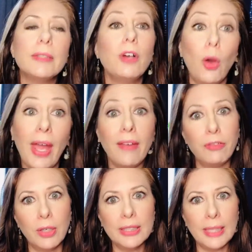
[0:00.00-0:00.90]
okay,
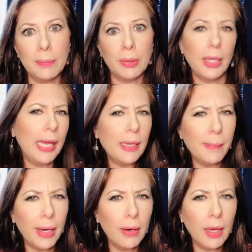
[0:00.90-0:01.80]
for example, in
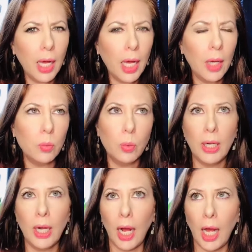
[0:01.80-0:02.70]
America, would
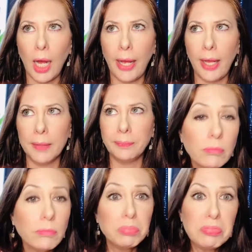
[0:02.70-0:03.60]
I
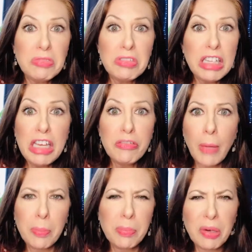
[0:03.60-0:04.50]
leave
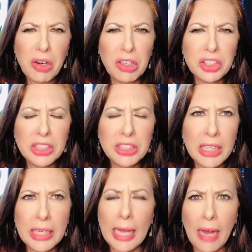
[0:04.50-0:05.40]
my purse in
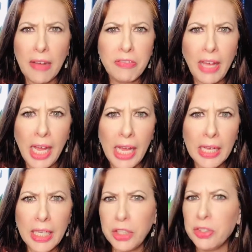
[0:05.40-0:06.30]
a cafe
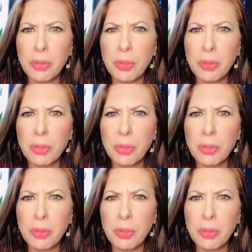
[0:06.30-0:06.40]
and use the